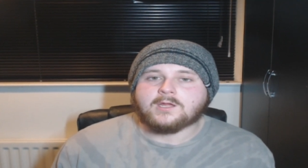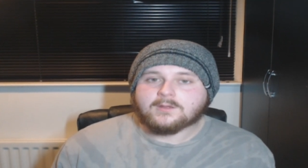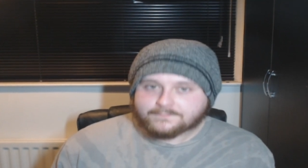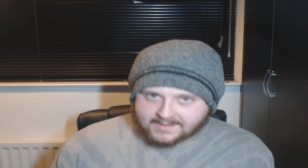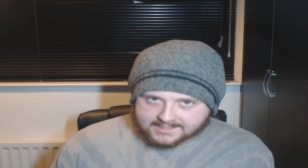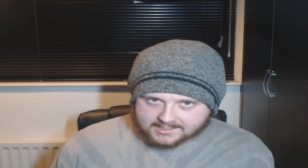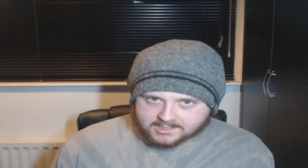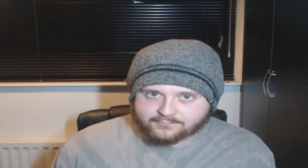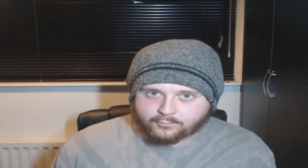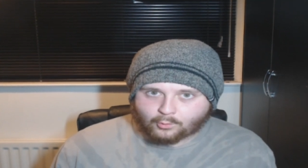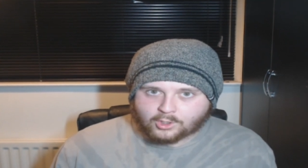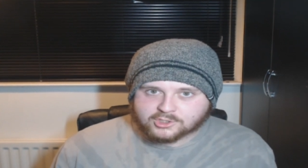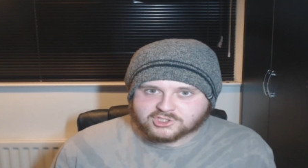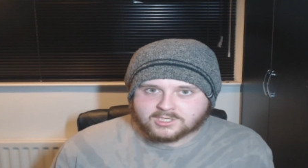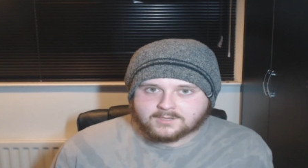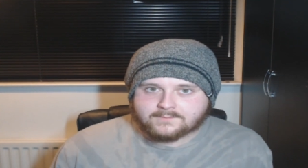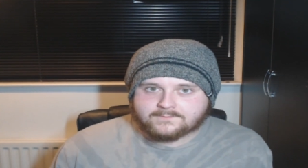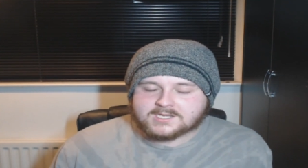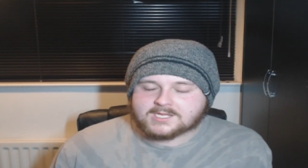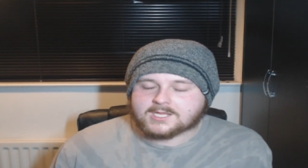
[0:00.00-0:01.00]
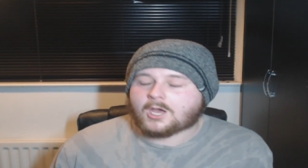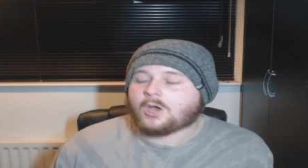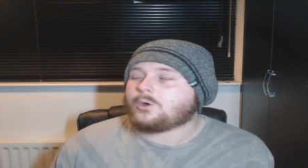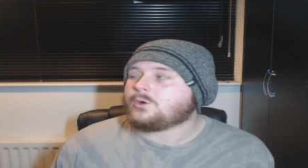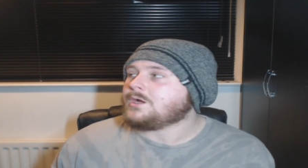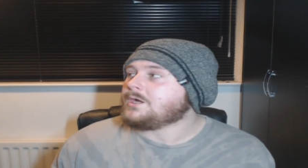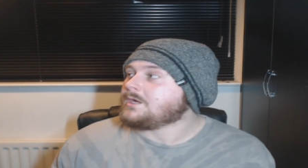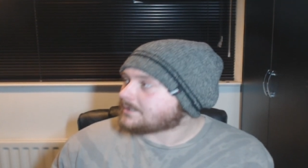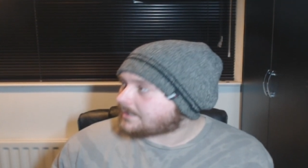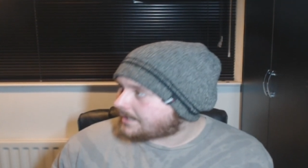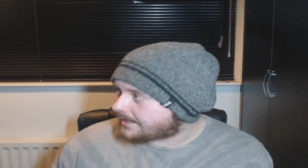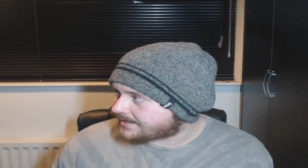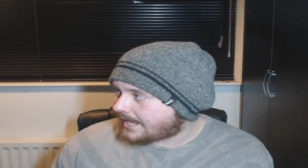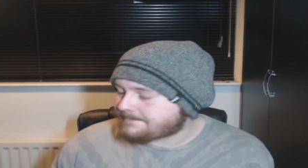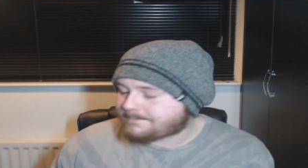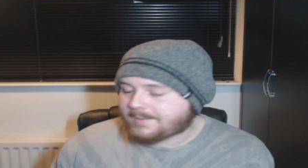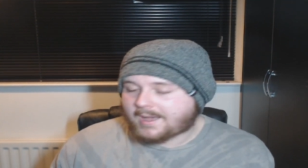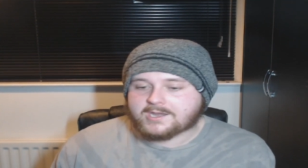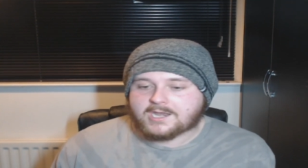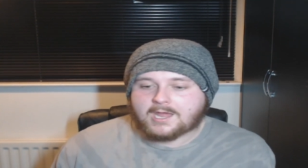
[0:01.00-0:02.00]
Thank you for watching the video. Click
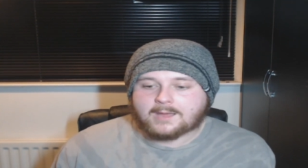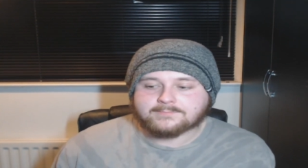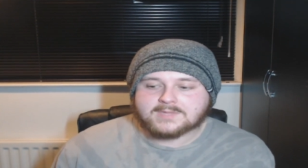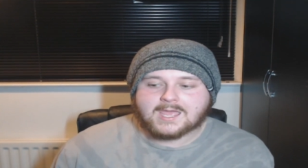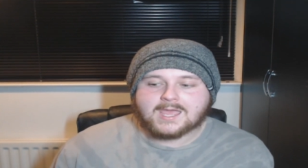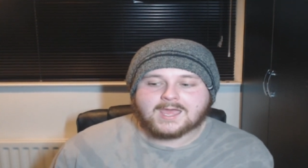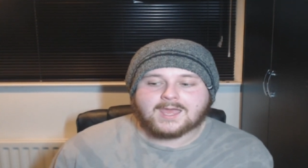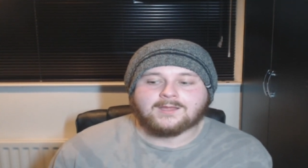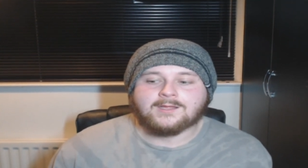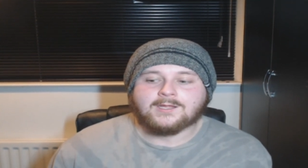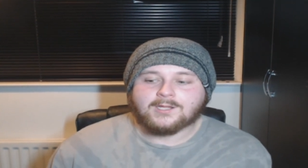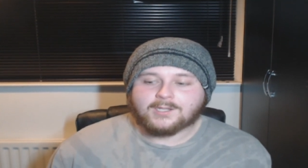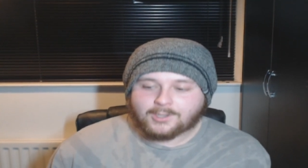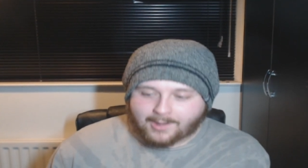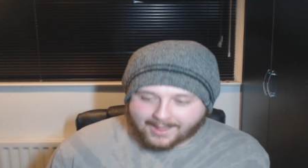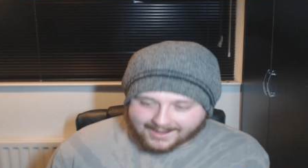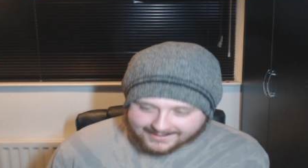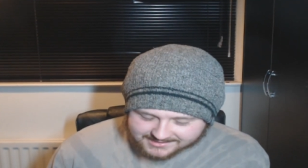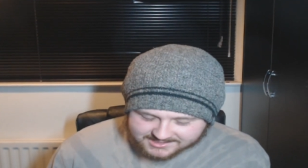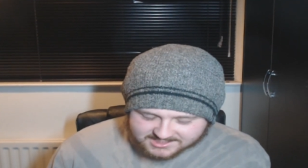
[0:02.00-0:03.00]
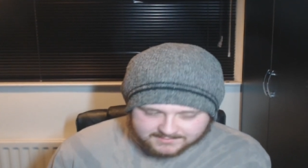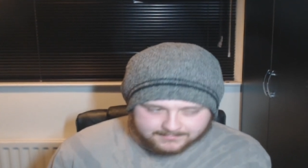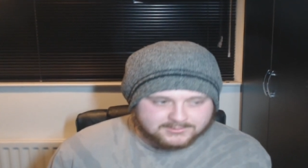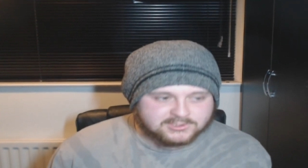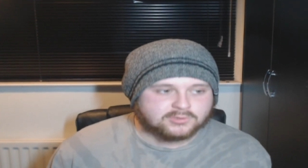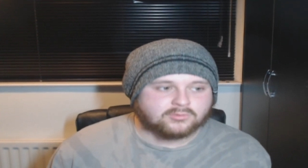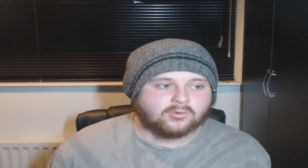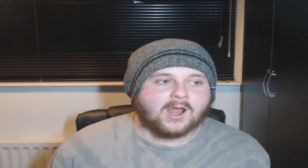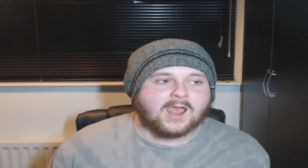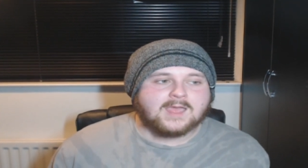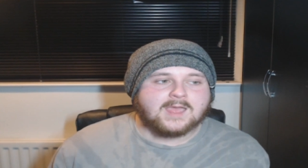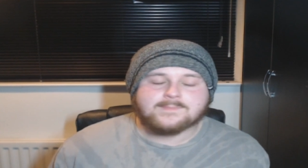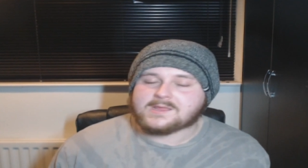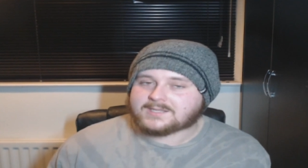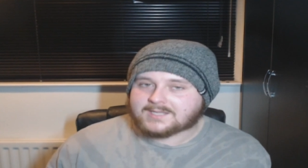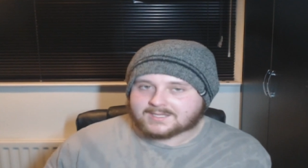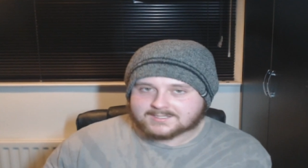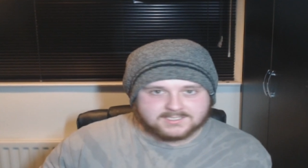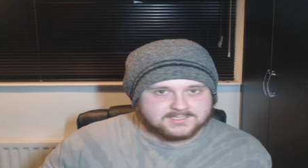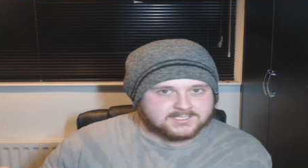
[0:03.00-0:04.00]
that button up there, like and subscribe.
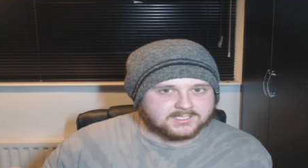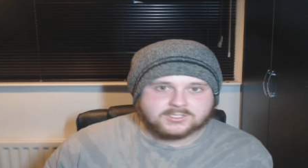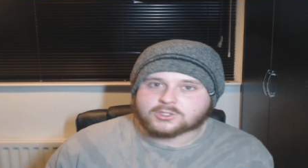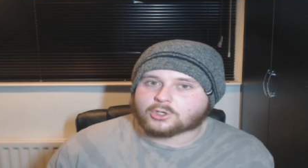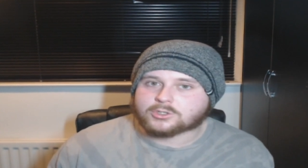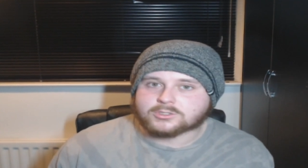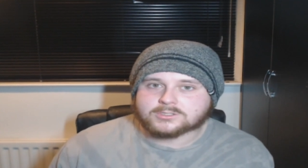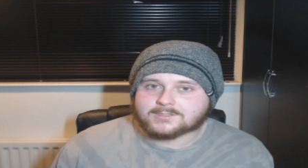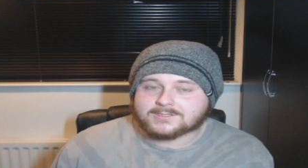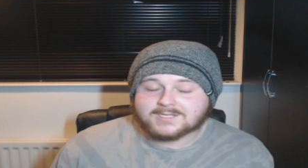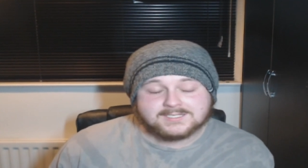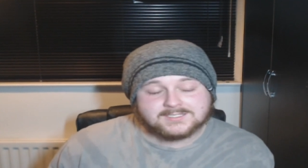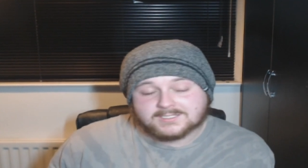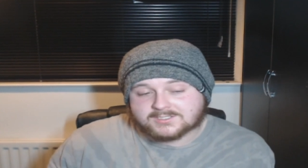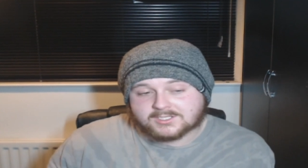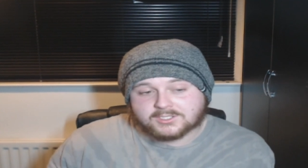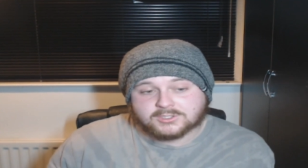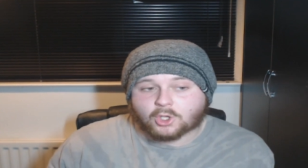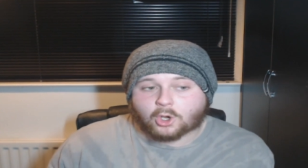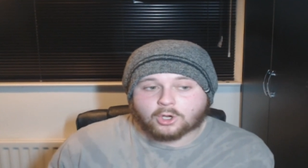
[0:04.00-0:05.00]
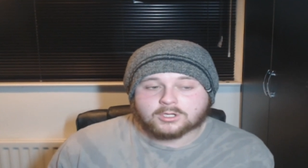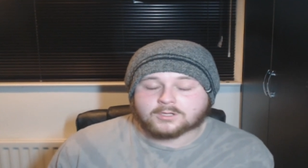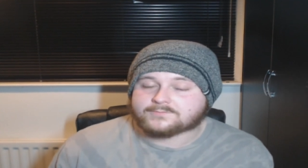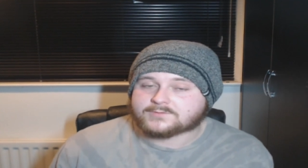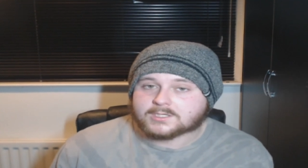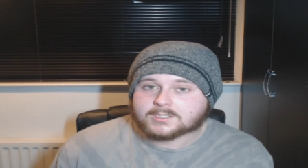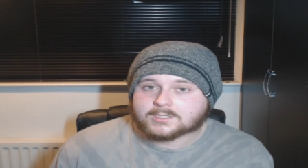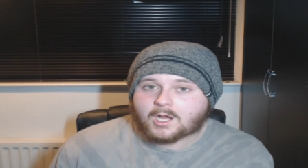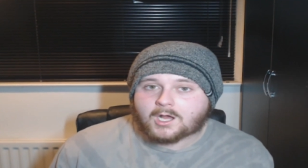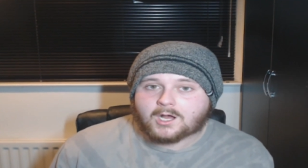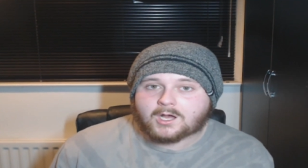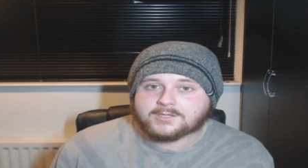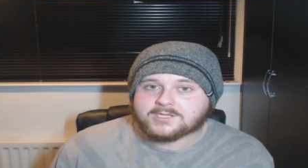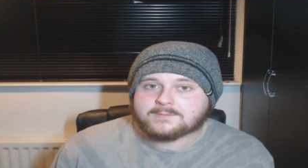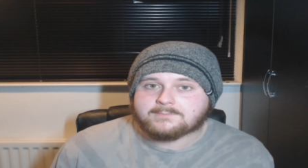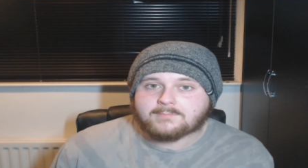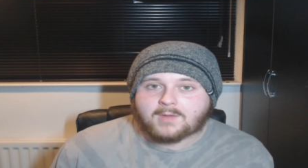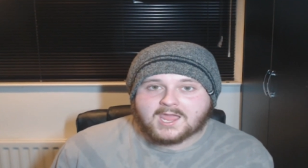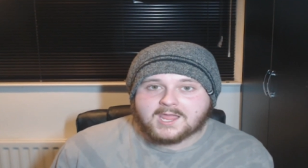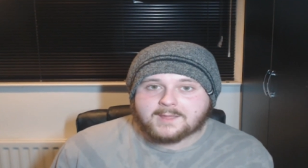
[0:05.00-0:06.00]
This is a this is the dog of the card
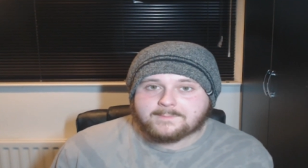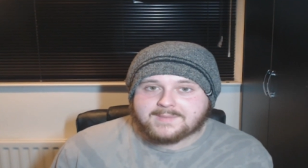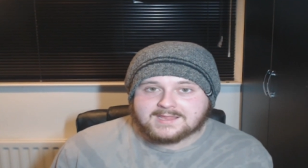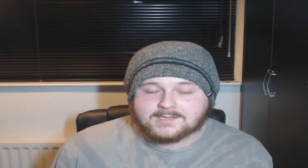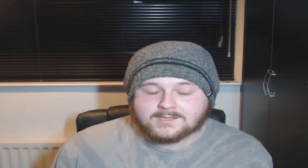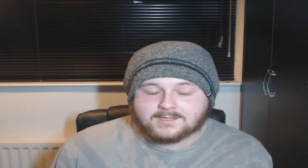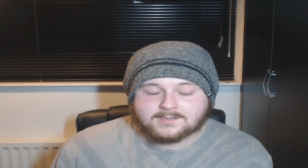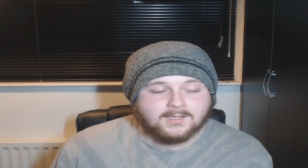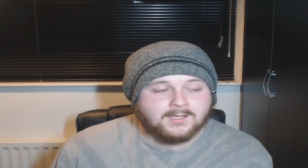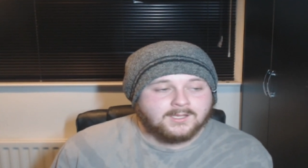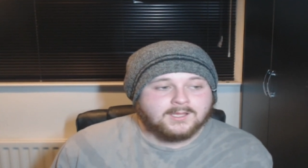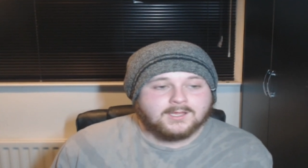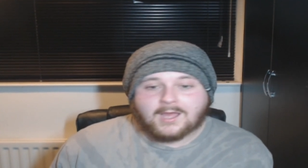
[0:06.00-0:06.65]
in my opinion.